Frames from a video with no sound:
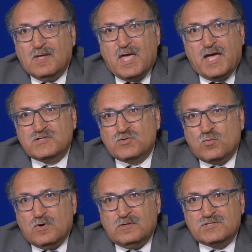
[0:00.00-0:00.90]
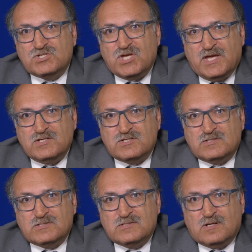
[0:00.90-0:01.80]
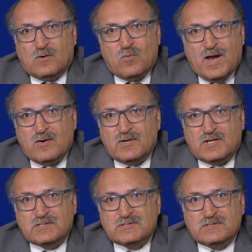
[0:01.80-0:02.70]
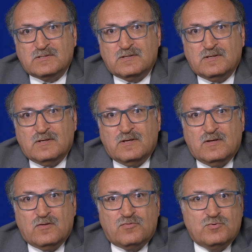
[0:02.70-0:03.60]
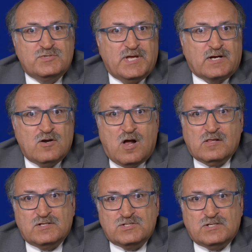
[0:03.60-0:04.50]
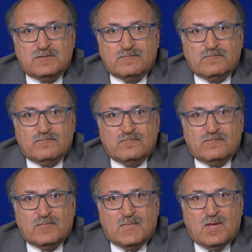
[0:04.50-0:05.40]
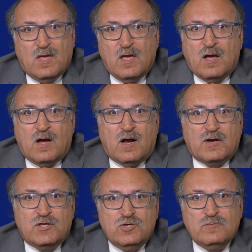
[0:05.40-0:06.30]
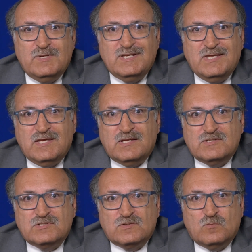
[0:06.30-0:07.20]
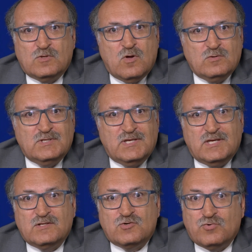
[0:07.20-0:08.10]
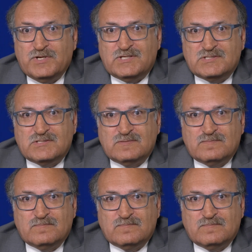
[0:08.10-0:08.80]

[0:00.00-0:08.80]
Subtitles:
As the world changes around us through technology, our human needs will only increase.